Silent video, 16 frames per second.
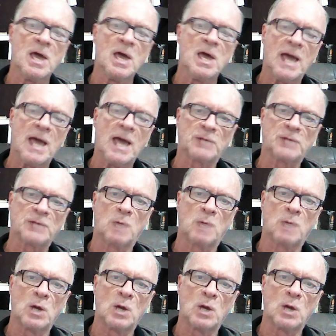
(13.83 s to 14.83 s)
and we're
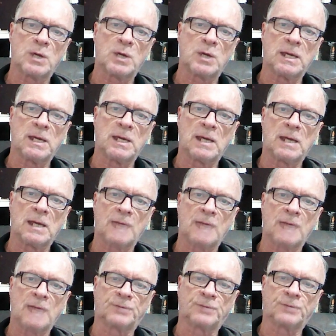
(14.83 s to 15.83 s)
looking at
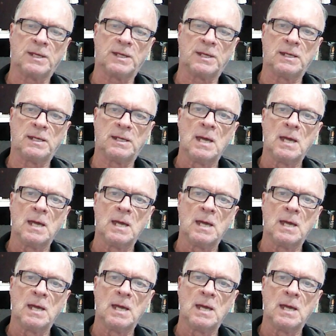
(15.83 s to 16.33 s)
the